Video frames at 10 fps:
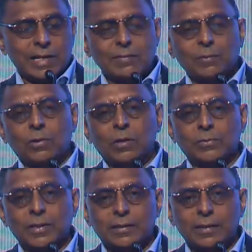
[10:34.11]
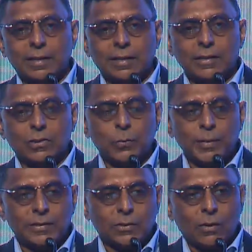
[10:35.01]
A.M. Murugappa had
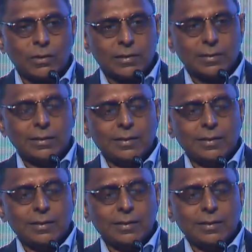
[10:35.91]
sweet-talked